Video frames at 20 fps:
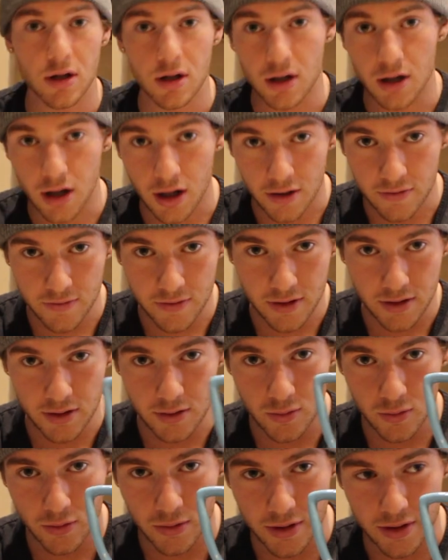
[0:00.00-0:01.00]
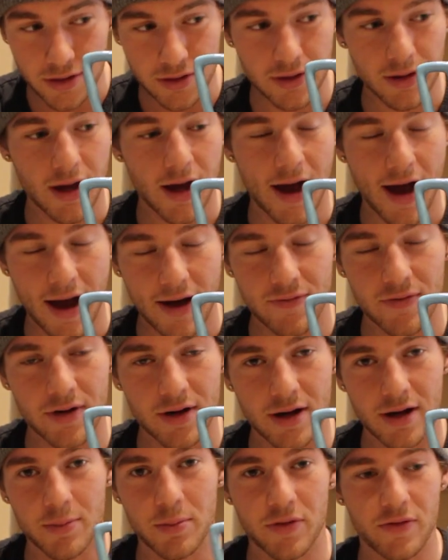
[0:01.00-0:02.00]
Coffee with 1/2
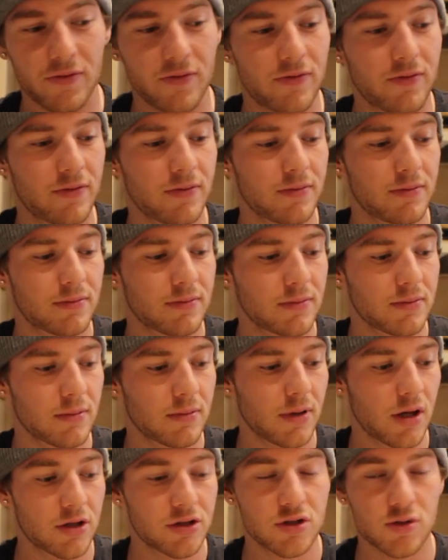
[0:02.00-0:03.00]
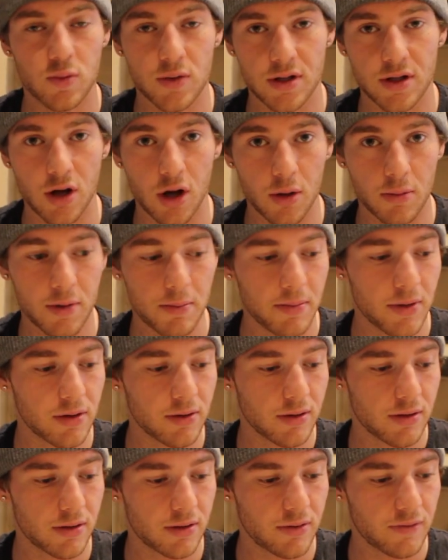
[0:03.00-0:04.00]
cup of unsweetened almond
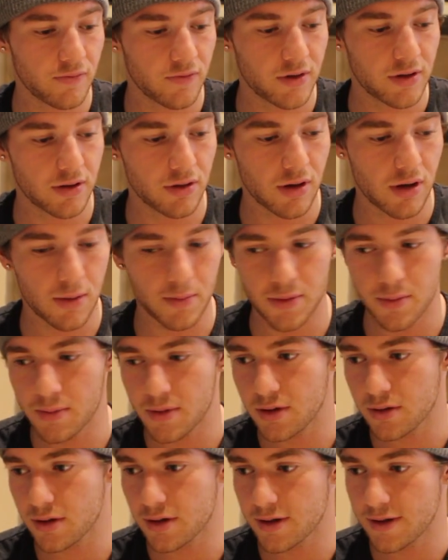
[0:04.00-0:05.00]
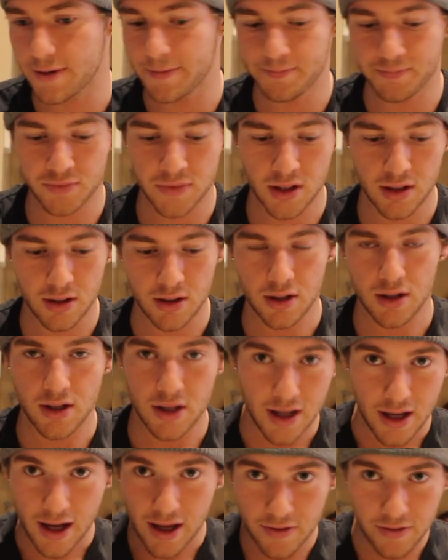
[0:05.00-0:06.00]
milk, vanilla almond milk.
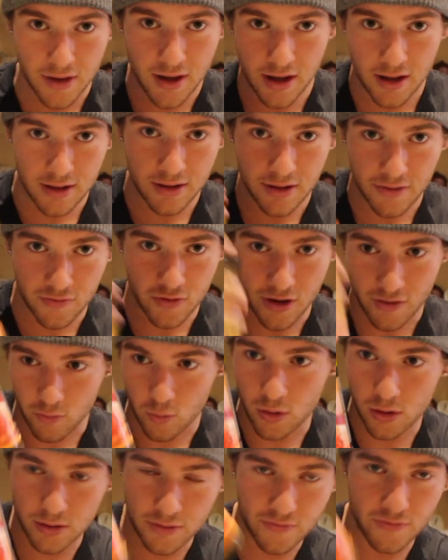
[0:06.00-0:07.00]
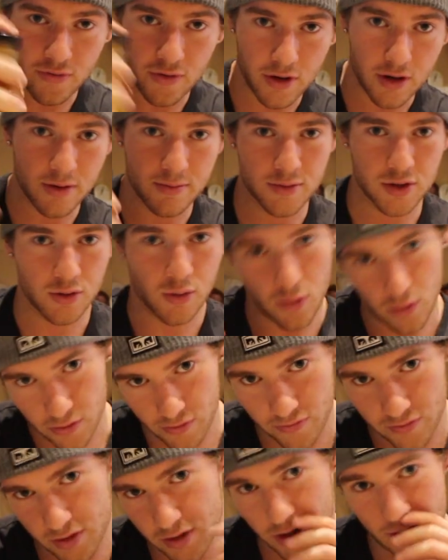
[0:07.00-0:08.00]
And then if you have Walden Farms, or
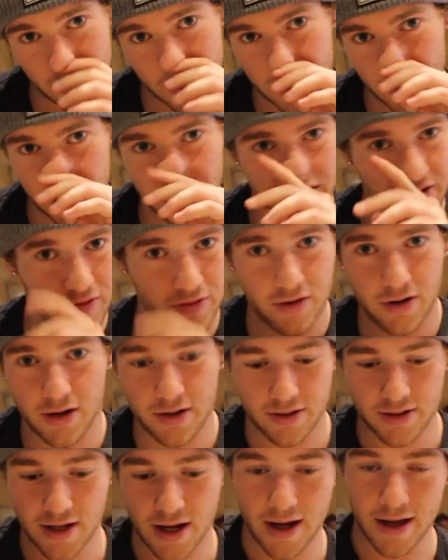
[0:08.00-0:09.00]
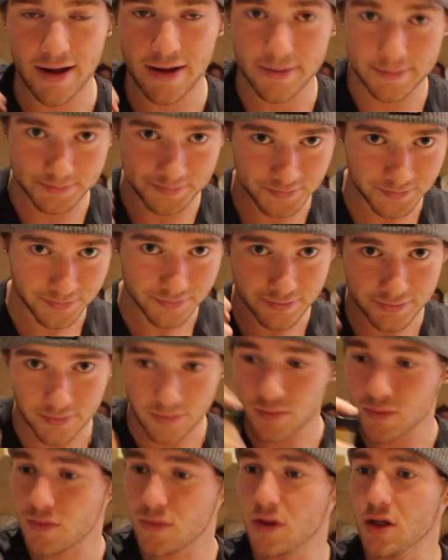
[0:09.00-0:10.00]
if you're not cutting, if you're not on a diet,
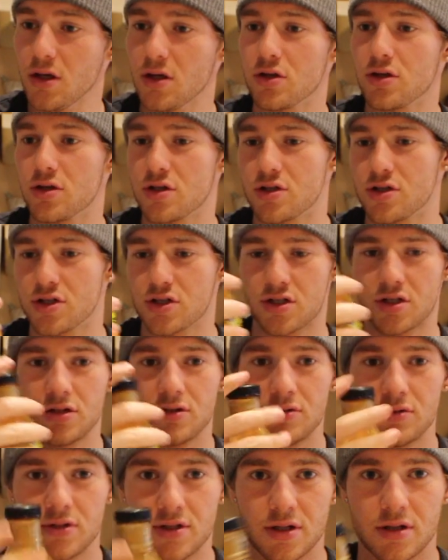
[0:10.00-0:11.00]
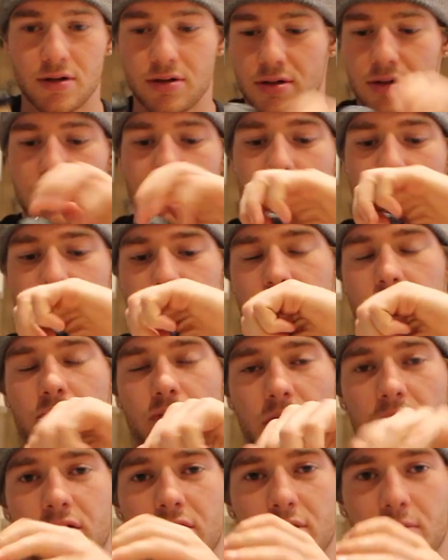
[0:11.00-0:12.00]
you can just use
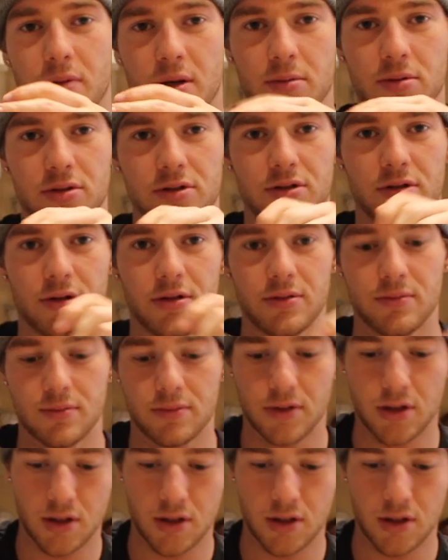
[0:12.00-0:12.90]
regular maple syrup.